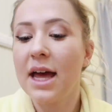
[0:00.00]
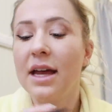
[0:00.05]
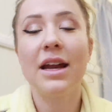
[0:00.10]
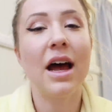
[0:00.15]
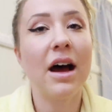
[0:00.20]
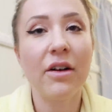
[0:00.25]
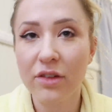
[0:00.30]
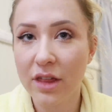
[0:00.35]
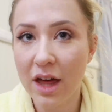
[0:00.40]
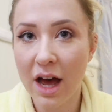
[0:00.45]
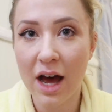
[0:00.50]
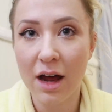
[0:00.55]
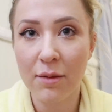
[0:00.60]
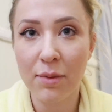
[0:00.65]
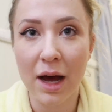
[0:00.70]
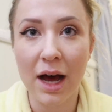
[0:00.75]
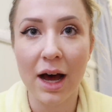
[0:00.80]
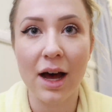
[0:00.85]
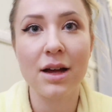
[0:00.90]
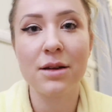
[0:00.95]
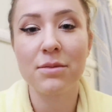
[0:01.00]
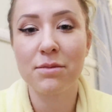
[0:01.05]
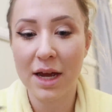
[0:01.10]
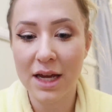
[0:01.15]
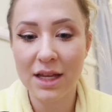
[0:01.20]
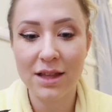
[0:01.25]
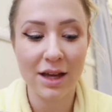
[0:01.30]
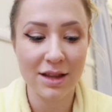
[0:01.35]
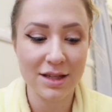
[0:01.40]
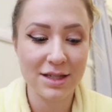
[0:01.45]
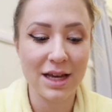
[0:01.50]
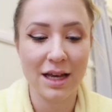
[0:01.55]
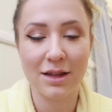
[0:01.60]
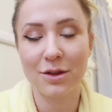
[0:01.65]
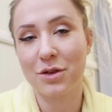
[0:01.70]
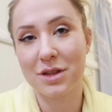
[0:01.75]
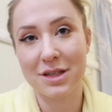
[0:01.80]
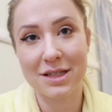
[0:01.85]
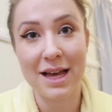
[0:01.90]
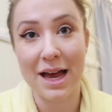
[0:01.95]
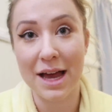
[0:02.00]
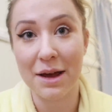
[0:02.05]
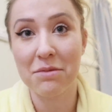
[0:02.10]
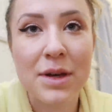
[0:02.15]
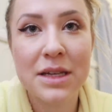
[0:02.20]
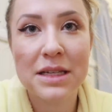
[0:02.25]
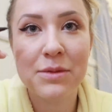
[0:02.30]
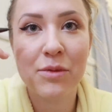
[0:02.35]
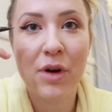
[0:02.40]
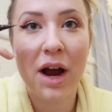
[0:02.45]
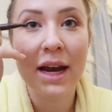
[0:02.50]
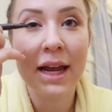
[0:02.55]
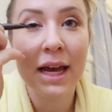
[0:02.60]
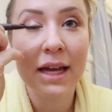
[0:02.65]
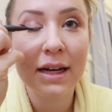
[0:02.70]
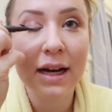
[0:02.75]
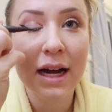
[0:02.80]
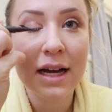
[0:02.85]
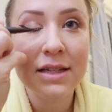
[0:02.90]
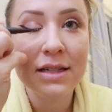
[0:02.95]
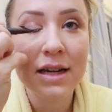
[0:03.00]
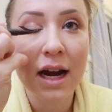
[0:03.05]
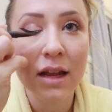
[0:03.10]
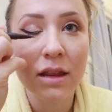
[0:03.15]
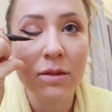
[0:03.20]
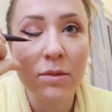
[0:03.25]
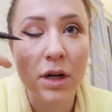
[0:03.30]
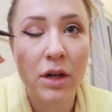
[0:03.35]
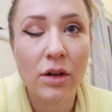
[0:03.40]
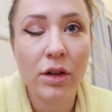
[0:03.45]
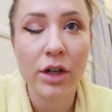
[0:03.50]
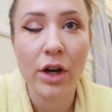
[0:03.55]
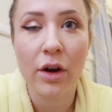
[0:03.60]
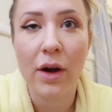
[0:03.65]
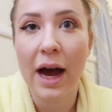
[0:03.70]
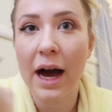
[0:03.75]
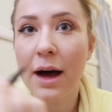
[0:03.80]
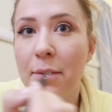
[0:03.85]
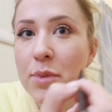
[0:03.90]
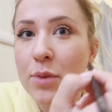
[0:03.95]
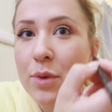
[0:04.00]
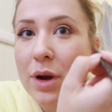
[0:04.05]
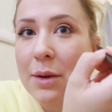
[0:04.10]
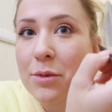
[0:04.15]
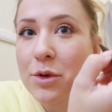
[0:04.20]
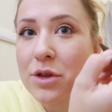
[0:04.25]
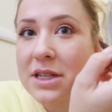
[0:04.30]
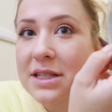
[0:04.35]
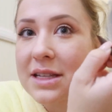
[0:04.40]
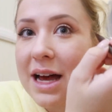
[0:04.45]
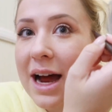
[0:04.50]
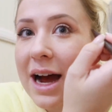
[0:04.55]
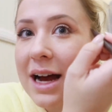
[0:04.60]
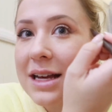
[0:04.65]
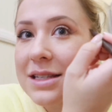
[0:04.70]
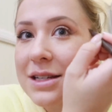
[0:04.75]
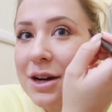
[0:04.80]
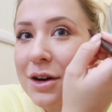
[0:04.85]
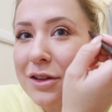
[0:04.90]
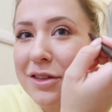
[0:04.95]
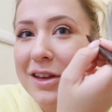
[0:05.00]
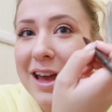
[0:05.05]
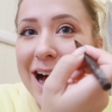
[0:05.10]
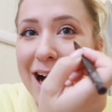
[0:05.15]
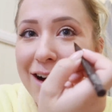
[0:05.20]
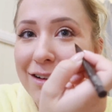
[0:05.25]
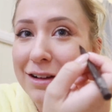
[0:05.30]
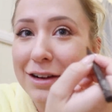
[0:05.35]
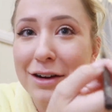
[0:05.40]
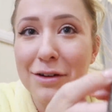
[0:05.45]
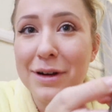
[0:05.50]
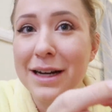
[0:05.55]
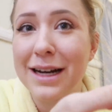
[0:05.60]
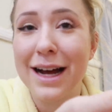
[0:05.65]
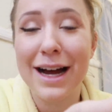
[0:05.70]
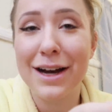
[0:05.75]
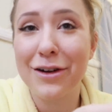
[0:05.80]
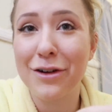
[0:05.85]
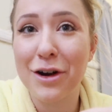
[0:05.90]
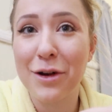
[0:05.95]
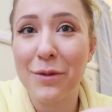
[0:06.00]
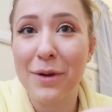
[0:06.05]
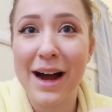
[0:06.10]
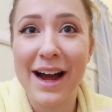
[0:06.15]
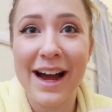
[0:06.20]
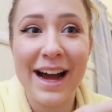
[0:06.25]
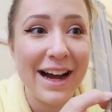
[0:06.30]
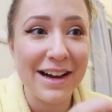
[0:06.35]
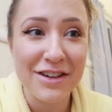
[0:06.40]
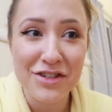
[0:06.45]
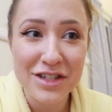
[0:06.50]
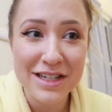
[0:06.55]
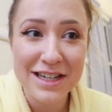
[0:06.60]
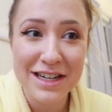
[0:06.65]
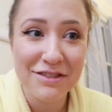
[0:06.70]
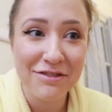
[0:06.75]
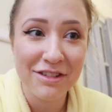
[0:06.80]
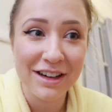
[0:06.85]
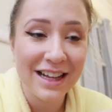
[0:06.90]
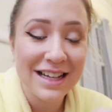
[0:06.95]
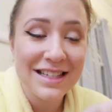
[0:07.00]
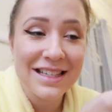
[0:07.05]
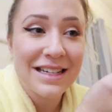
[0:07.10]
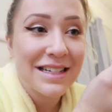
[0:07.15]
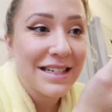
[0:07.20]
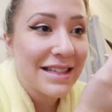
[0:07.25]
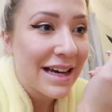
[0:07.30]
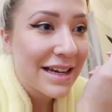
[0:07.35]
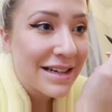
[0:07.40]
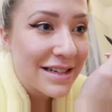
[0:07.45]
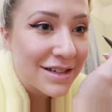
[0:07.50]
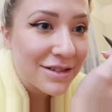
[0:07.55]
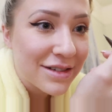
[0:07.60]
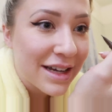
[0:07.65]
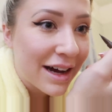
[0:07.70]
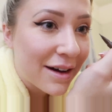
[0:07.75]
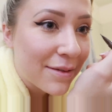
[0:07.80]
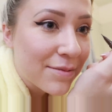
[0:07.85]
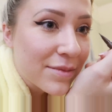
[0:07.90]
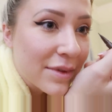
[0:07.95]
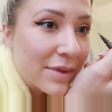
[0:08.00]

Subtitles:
Now for the hard part, make the other side look the same. Because I'm right-handed, I start in the middle and go out, but when I'm on this side, I start on the out and go in. I don't know why, I actually didn't realize I did that until now.